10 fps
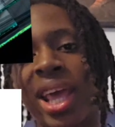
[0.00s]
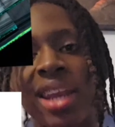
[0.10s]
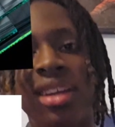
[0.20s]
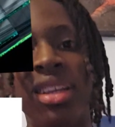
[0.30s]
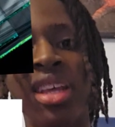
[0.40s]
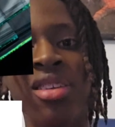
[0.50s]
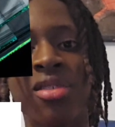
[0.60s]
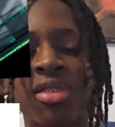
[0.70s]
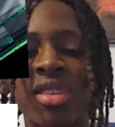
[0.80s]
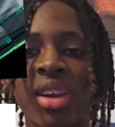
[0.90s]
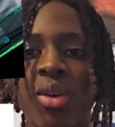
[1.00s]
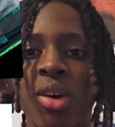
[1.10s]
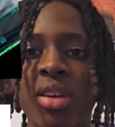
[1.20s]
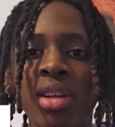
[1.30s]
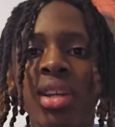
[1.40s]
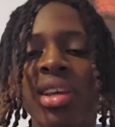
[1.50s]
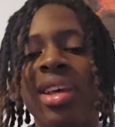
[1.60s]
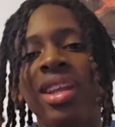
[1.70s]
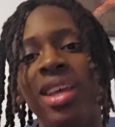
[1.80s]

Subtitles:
and an interesting one, an